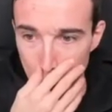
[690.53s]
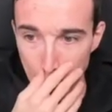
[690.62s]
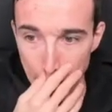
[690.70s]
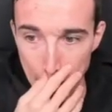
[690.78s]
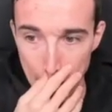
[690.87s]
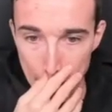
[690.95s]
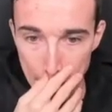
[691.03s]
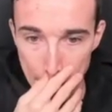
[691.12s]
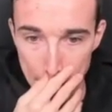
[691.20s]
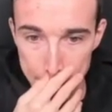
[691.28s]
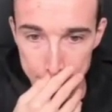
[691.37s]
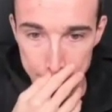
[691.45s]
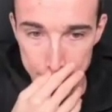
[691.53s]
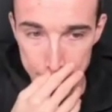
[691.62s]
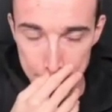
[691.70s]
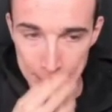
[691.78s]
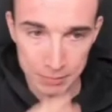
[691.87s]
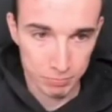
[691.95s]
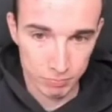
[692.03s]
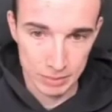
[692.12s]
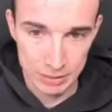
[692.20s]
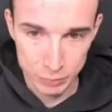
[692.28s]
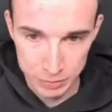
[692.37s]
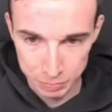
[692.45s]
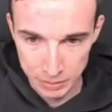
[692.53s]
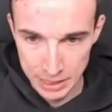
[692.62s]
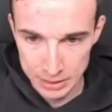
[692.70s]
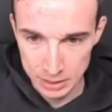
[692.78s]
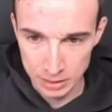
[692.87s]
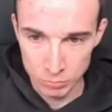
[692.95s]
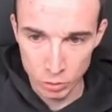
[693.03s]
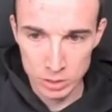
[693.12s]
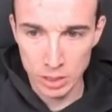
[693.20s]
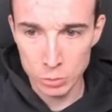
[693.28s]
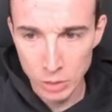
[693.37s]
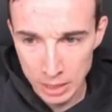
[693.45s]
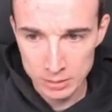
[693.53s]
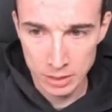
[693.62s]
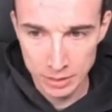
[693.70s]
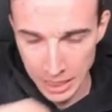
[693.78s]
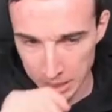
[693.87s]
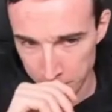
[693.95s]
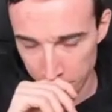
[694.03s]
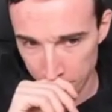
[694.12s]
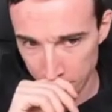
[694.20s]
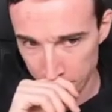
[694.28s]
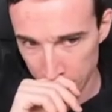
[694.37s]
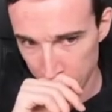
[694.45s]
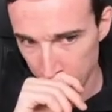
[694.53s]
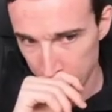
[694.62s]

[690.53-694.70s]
and yeah, this was played in more than 200 games uh,